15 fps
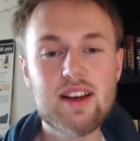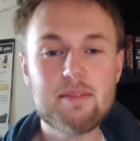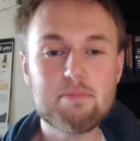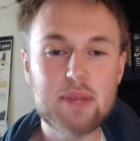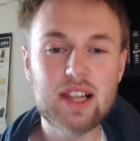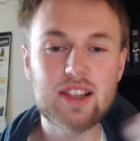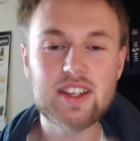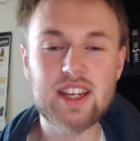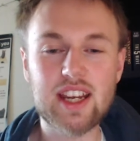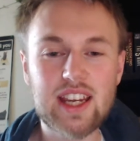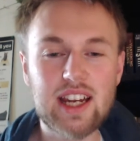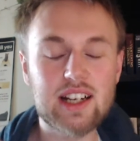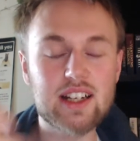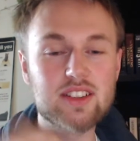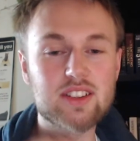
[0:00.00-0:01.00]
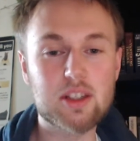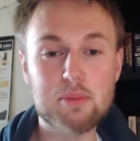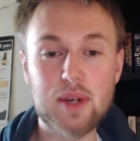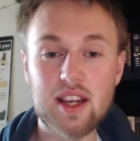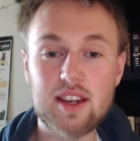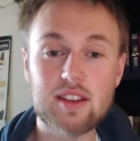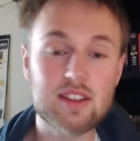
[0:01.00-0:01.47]
Building a character
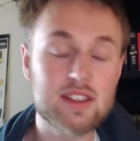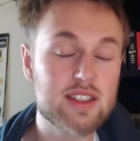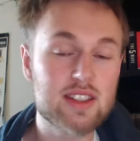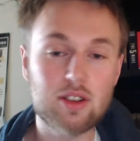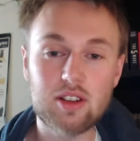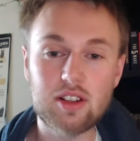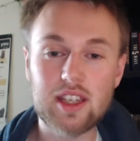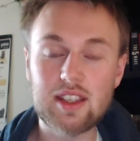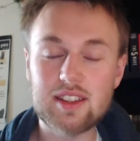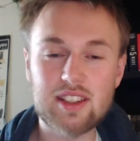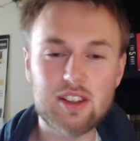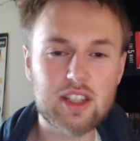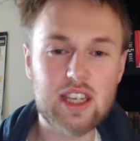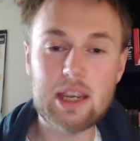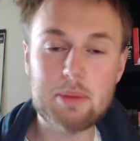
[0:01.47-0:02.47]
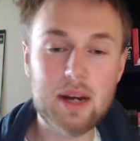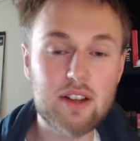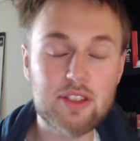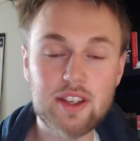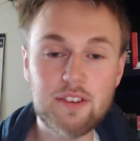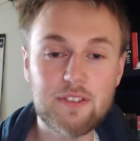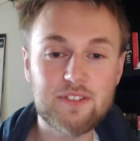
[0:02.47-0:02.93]
by talking about
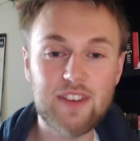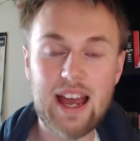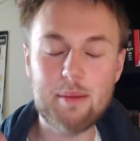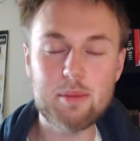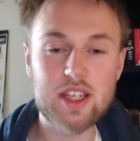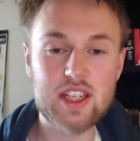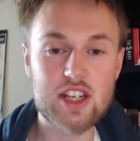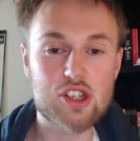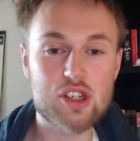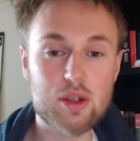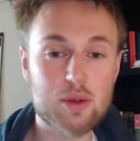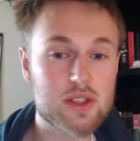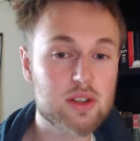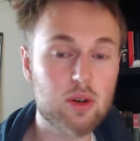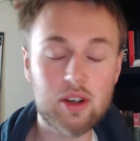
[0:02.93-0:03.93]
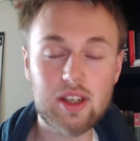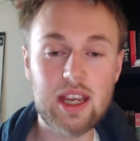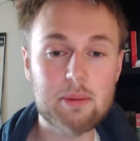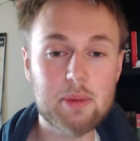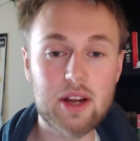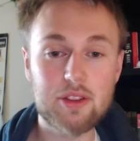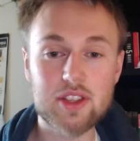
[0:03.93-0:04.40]
their family issues, talking
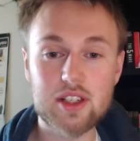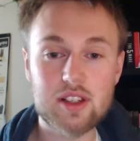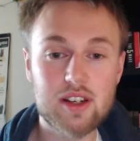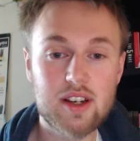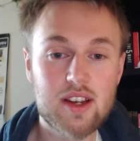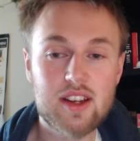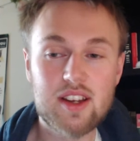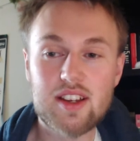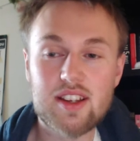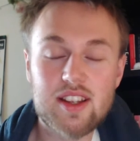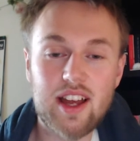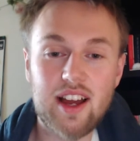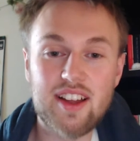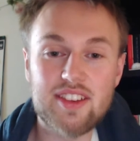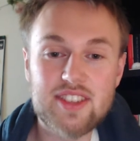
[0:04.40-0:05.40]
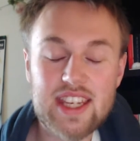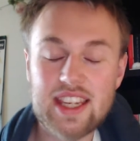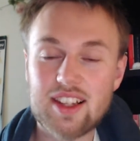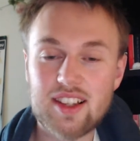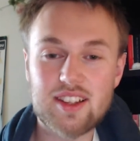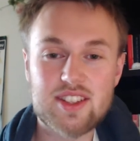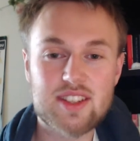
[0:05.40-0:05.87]
about their
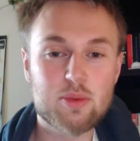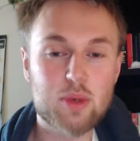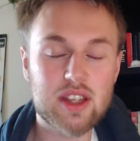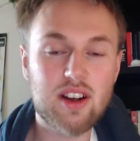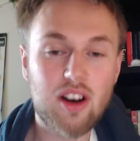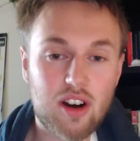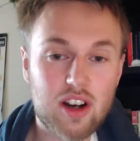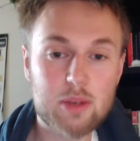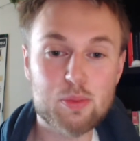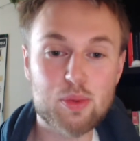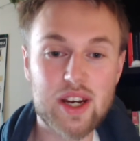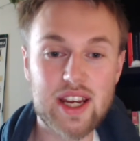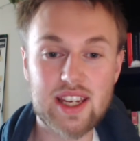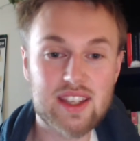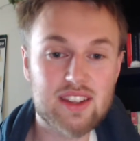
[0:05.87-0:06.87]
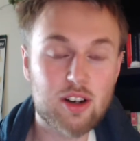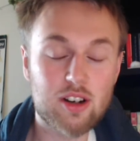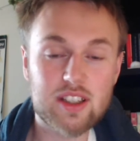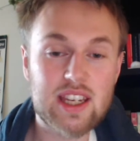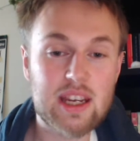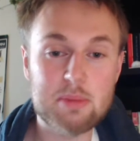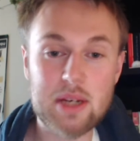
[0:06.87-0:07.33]
deals with heartbreak,
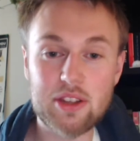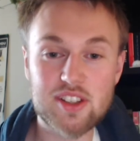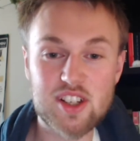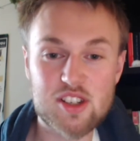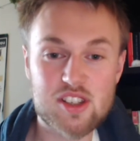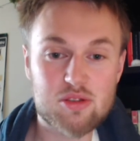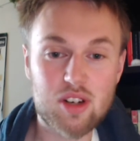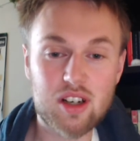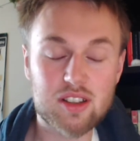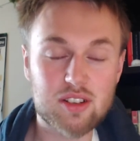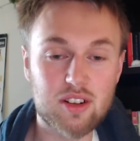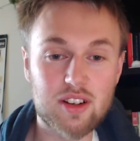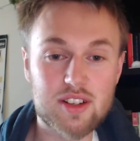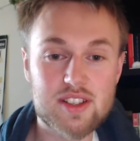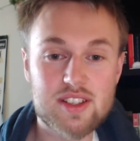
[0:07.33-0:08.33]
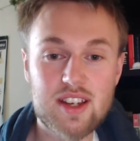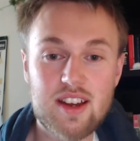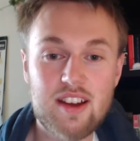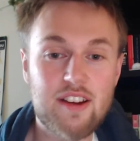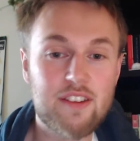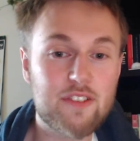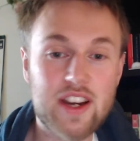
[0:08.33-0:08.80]
talking about their struggles,
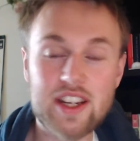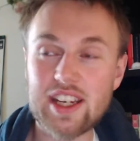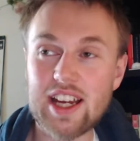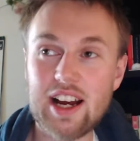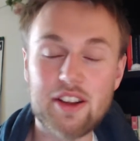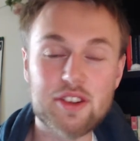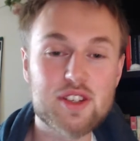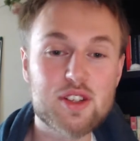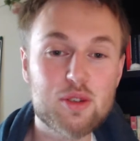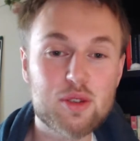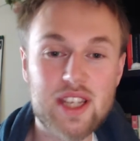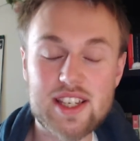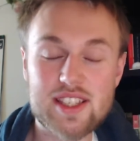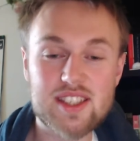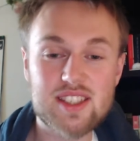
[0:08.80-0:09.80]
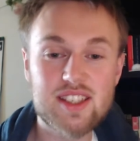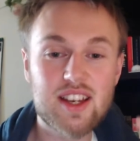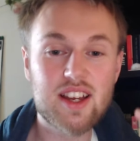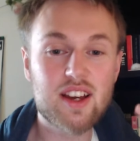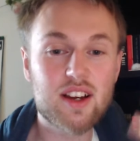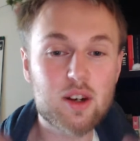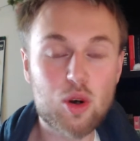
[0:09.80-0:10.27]
finding out who this
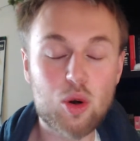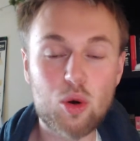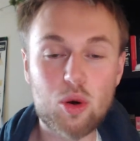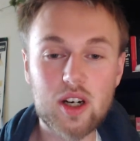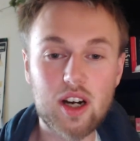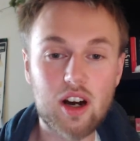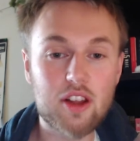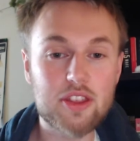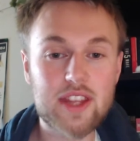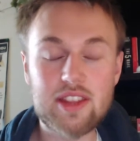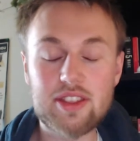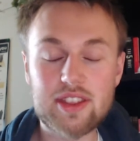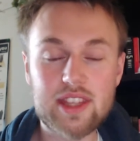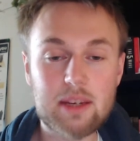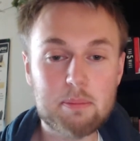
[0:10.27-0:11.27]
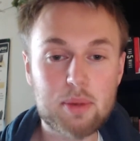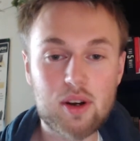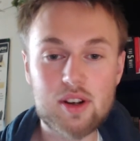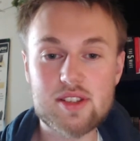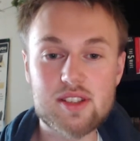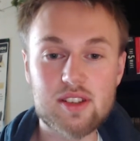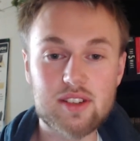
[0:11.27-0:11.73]
core authentic
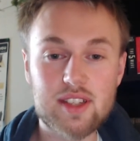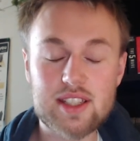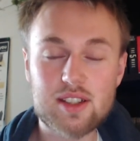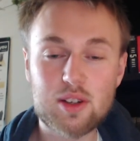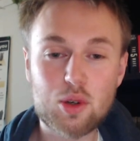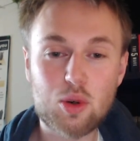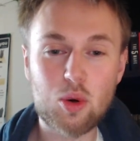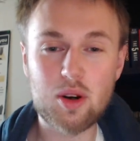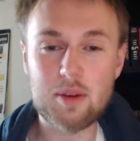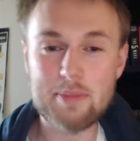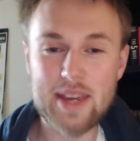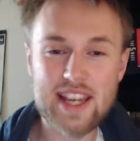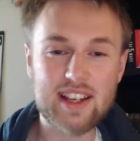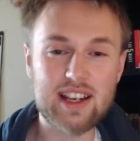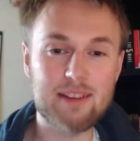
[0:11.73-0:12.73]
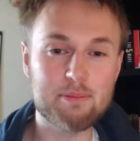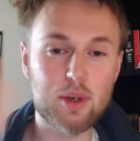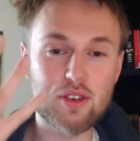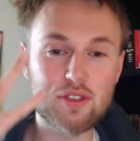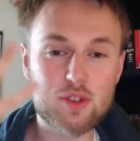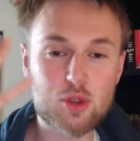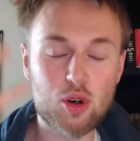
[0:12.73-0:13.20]
person, this core makeup
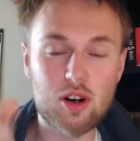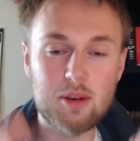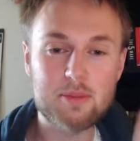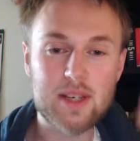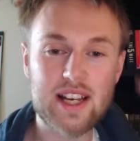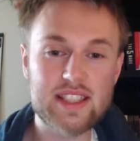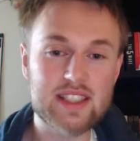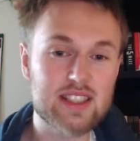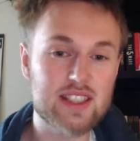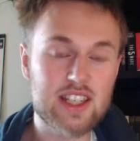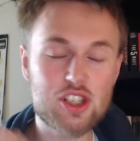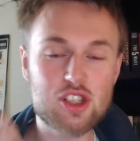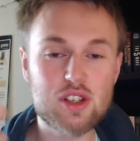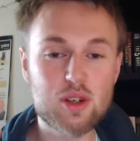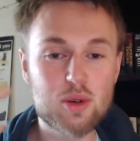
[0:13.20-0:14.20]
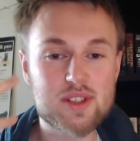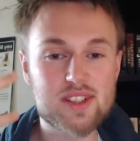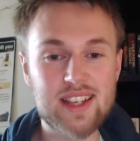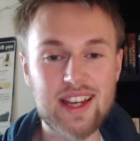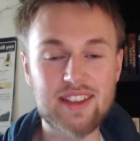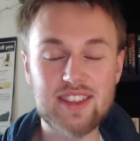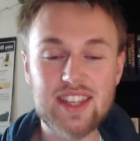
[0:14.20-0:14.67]
of traumas and issues
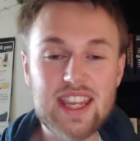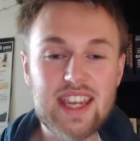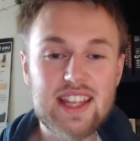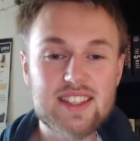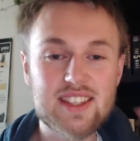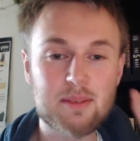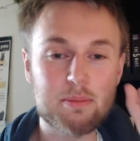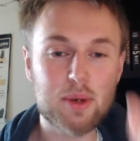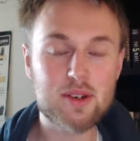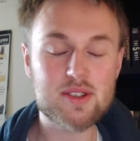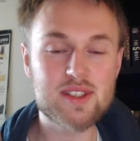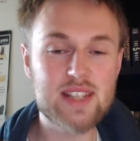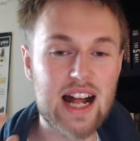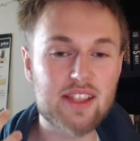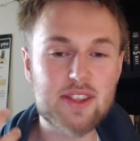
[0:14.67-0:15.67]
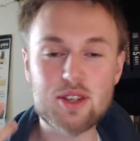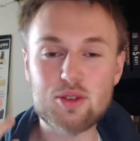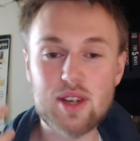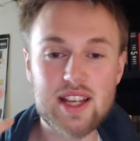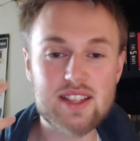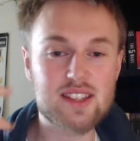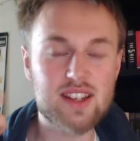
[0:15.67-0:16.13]
and needs and personality
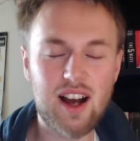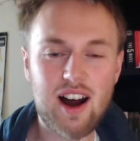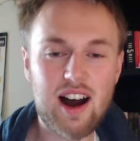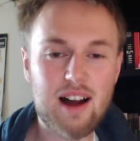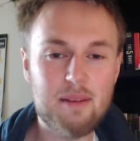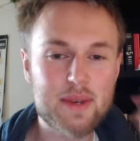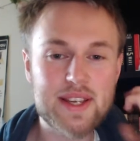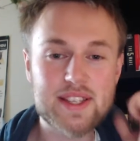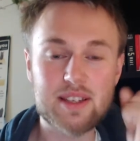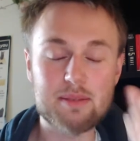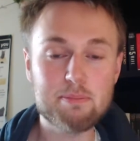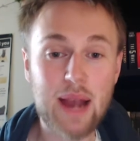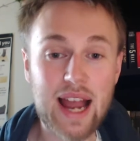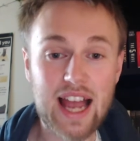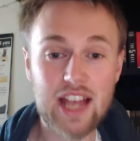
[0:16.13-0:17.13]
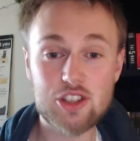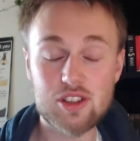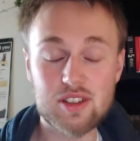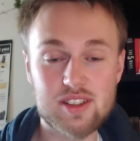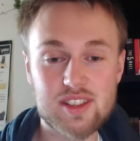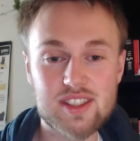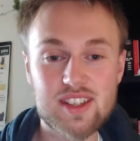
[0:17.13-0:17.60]
traits and hobbies and
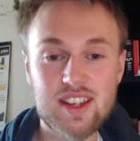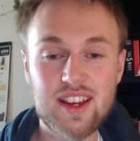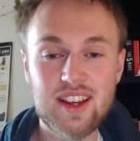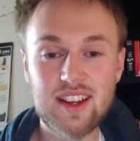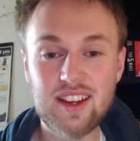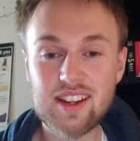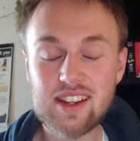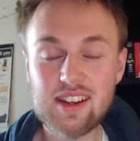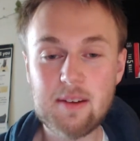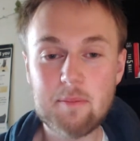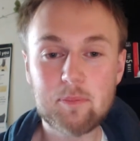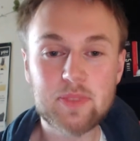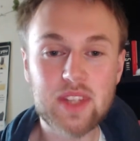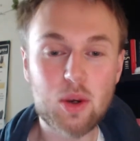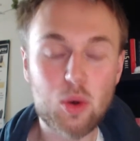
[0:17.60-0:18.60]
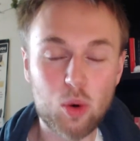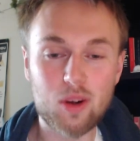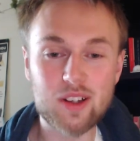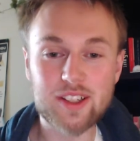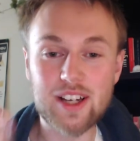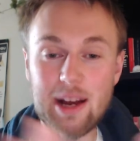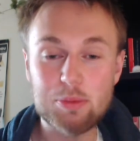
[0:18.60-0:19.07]
passions all
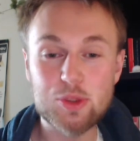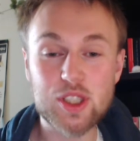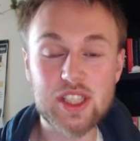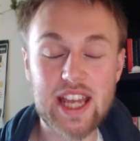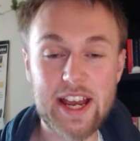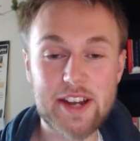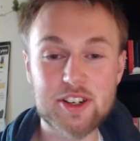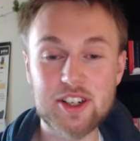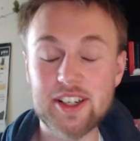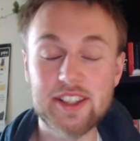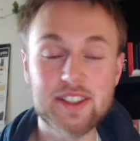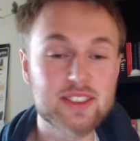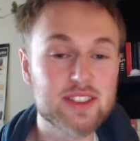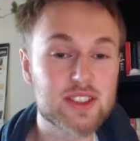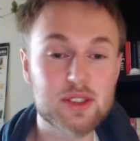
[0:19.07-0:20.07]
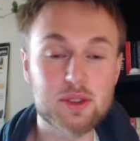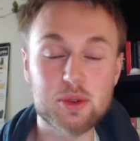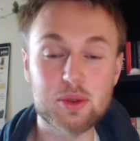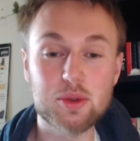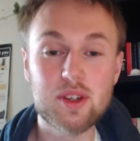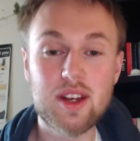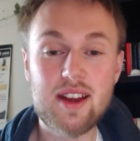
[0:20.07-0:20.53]
come together
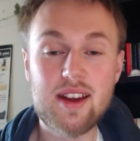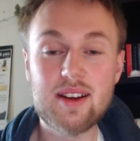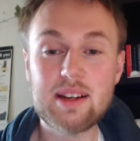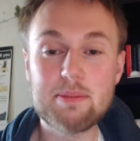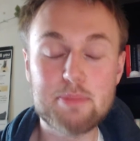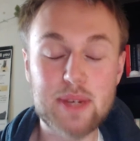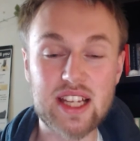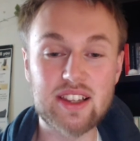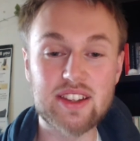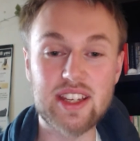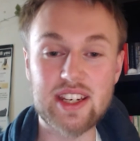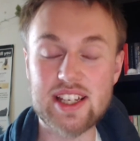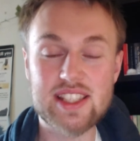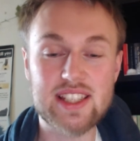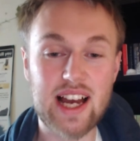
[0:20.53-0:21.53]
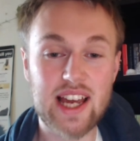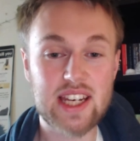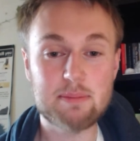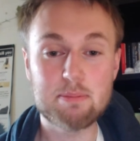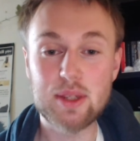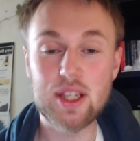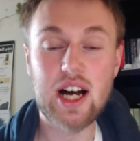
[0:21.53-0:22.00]
to build an exciting
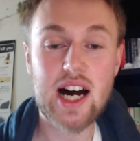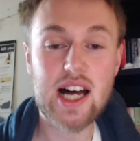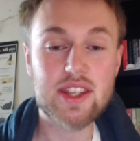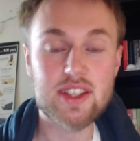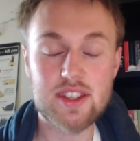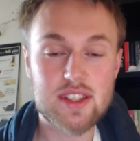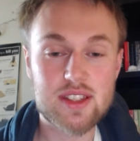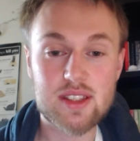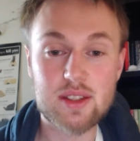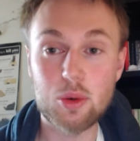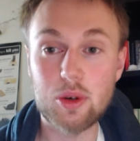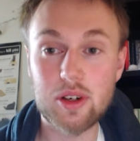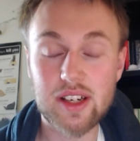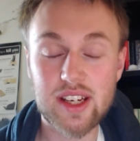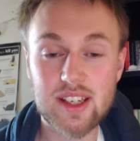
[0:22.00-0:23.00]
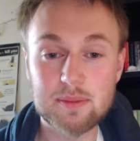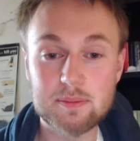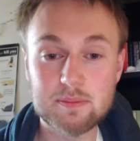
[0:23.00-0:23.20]
plot and story.